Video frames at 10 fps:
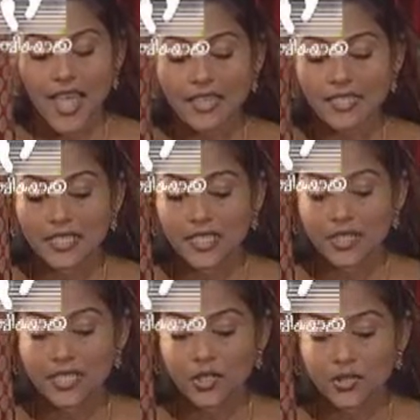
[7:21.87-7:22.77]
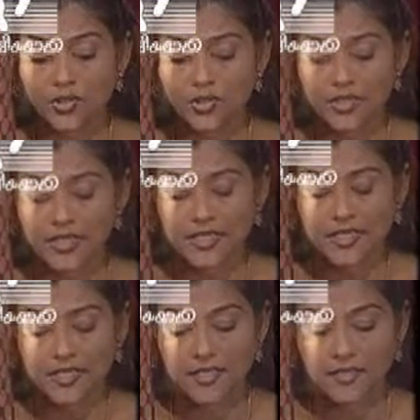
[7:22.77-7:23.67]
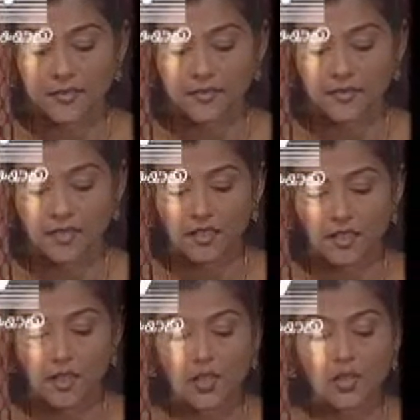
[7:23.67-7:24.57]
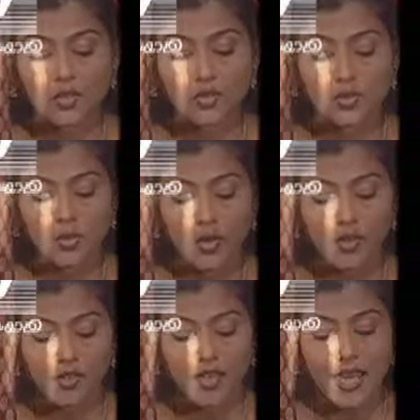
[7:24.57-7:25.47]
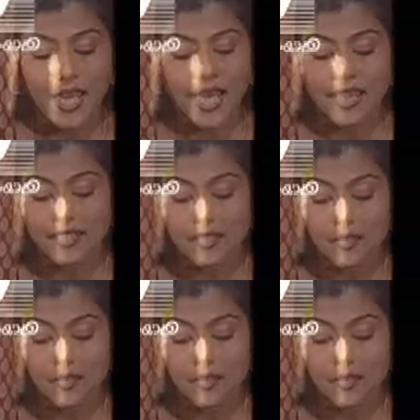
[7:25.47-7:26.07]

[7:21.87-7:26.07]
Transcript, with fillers: as he usually did. Saul had a